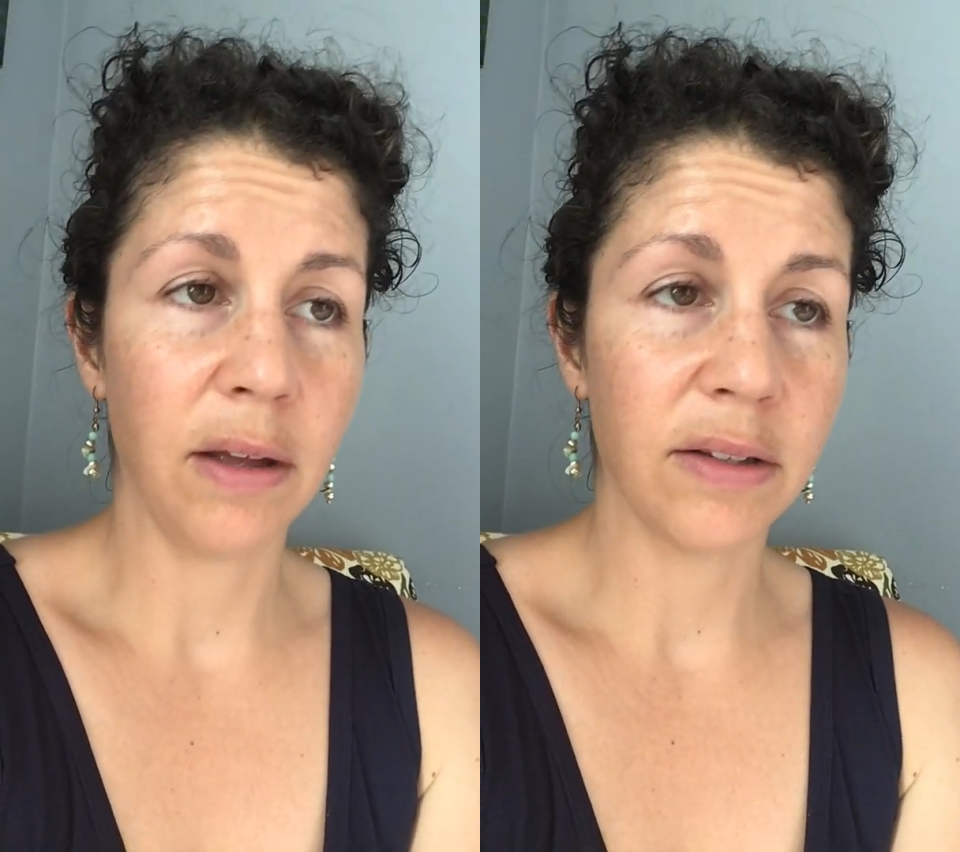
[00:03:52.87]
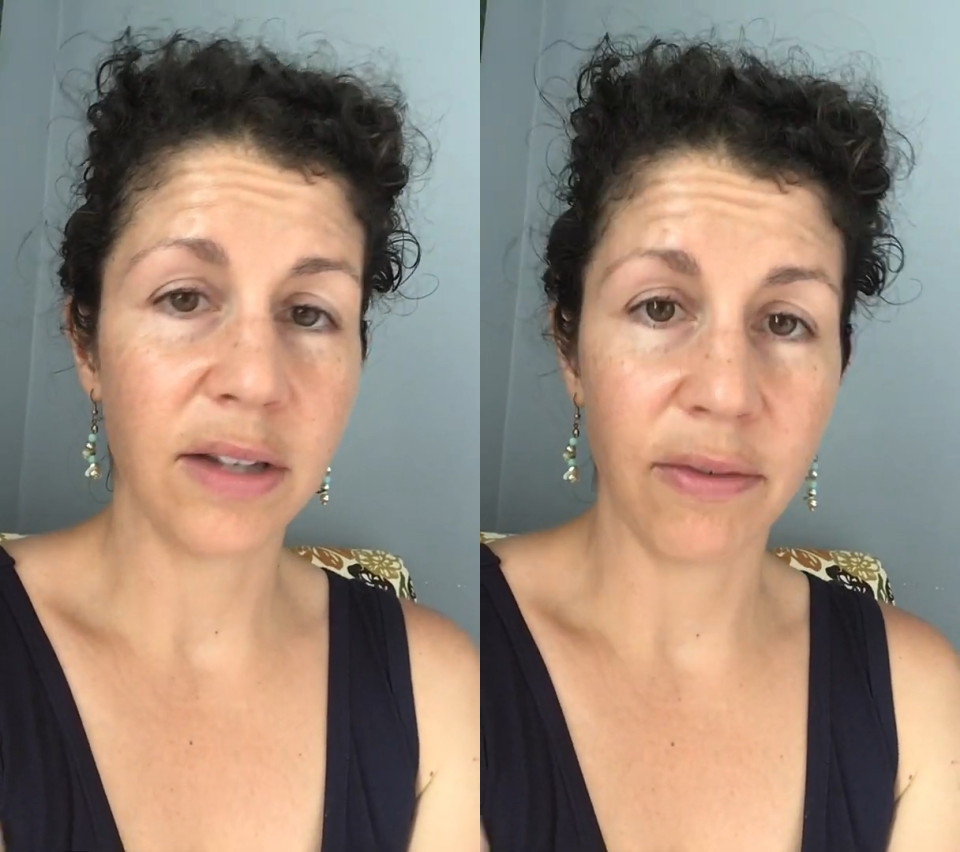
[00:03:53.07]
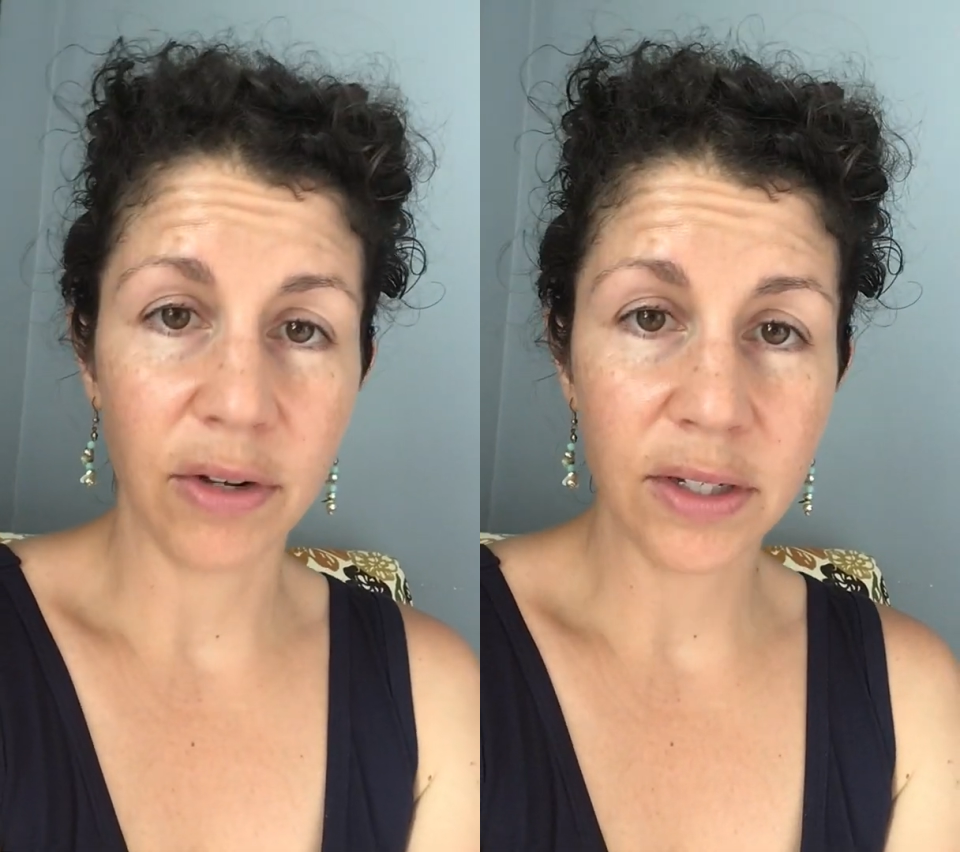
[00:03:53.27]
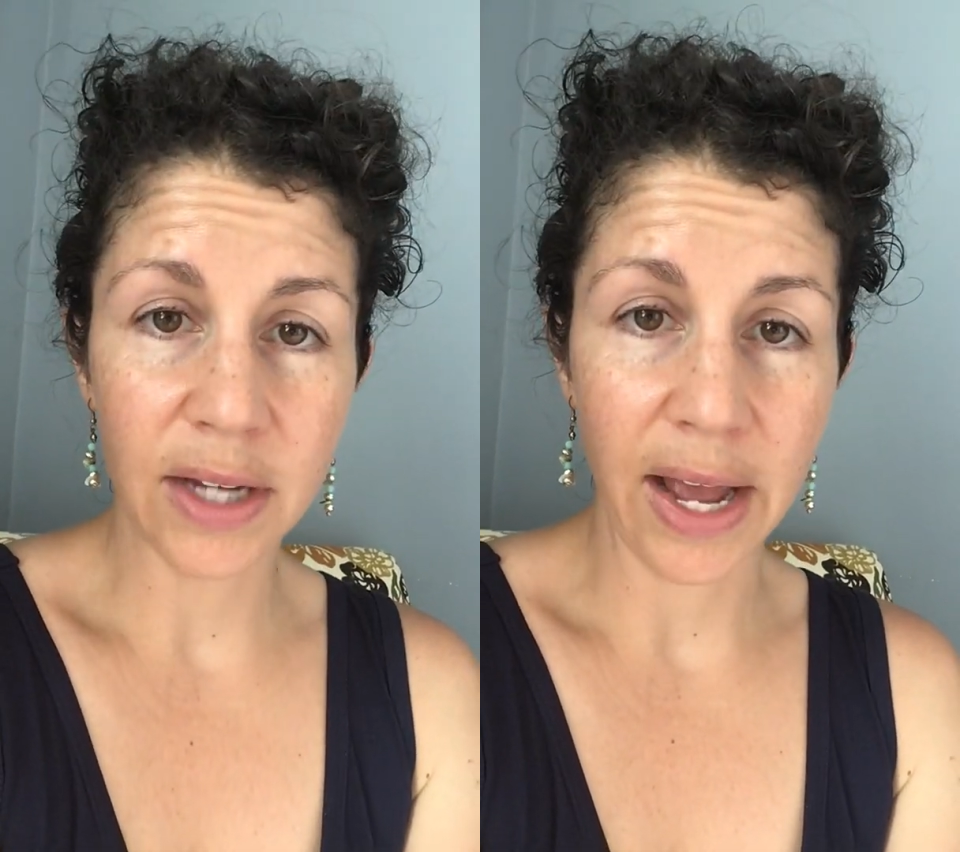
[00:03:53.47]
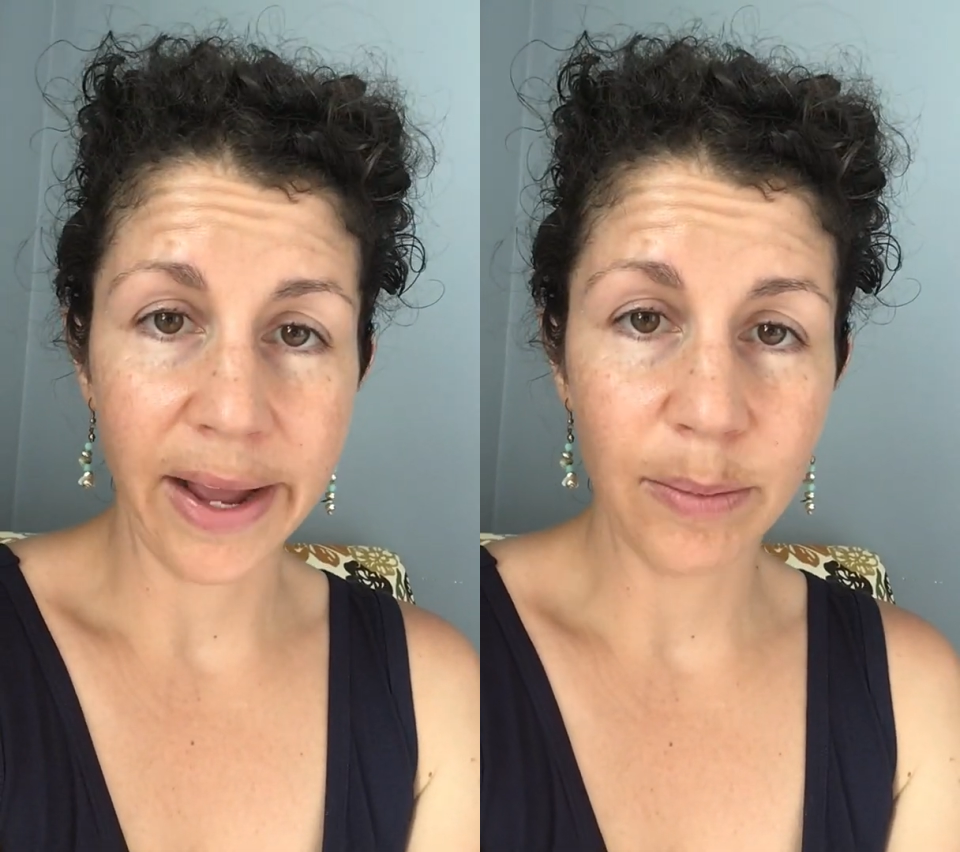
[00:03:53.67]
several
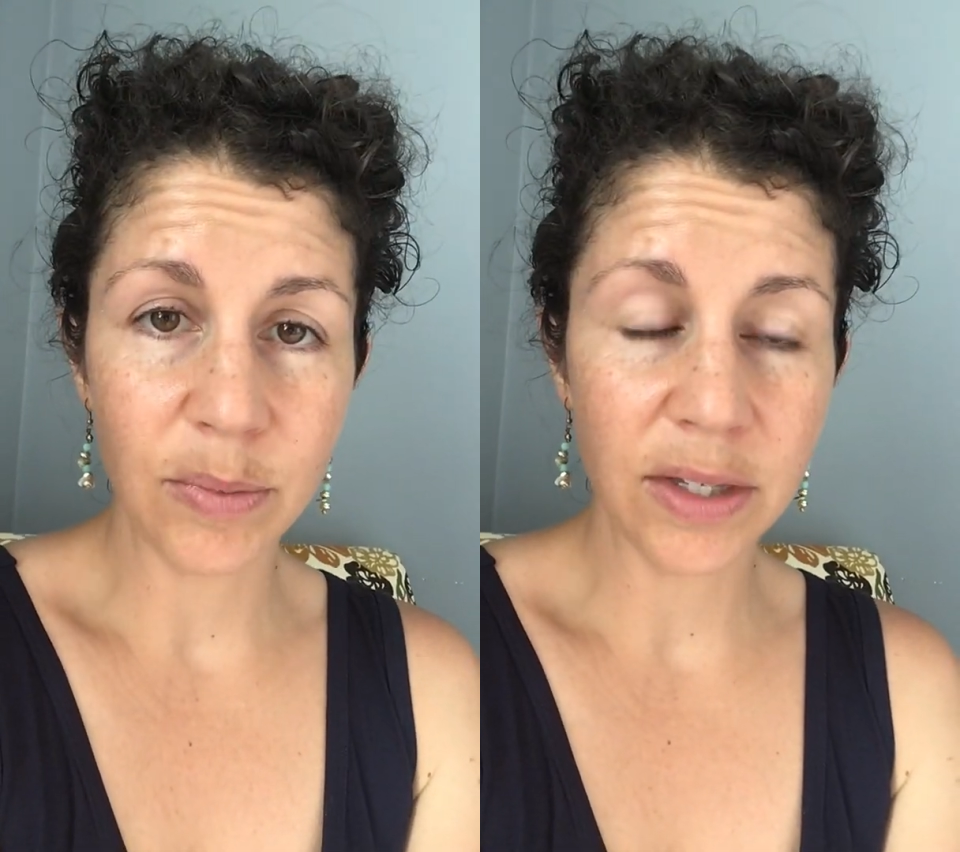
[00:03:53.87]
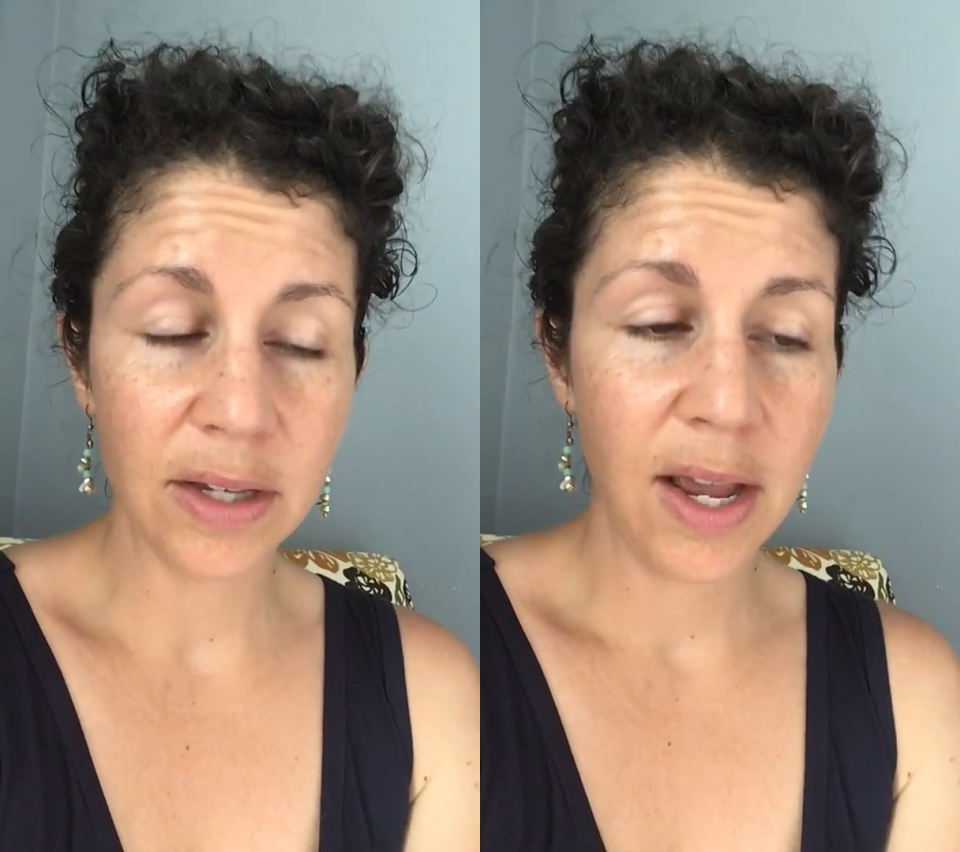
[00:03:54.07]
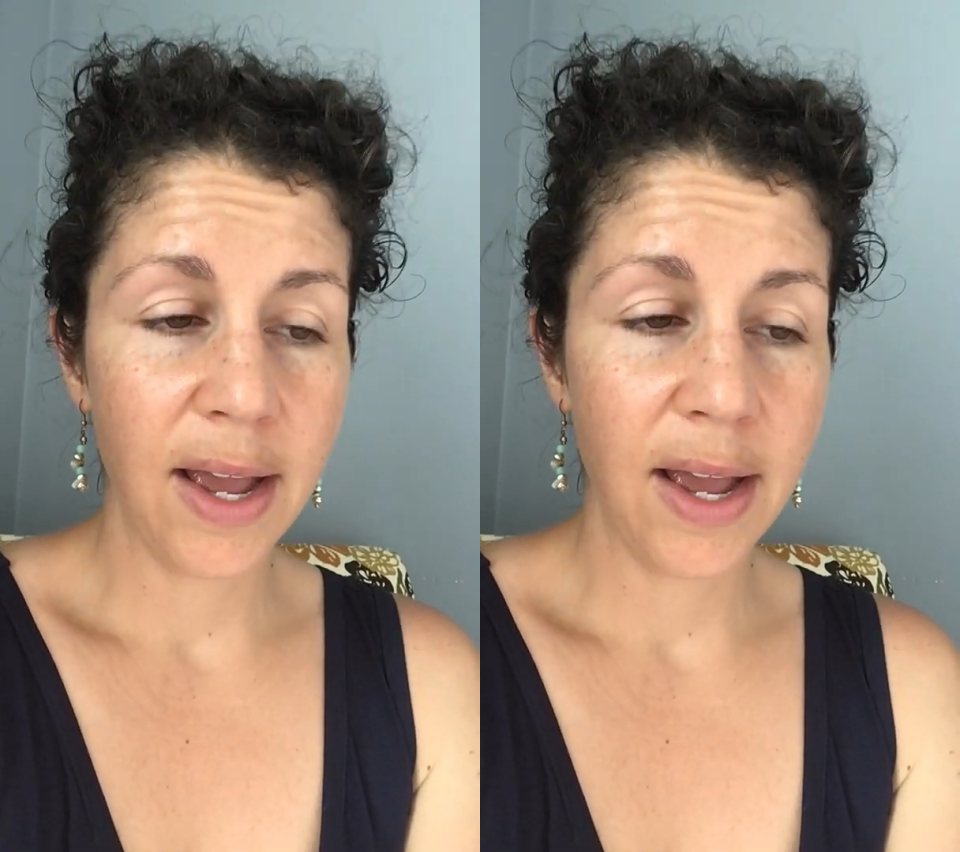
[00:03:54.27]
times,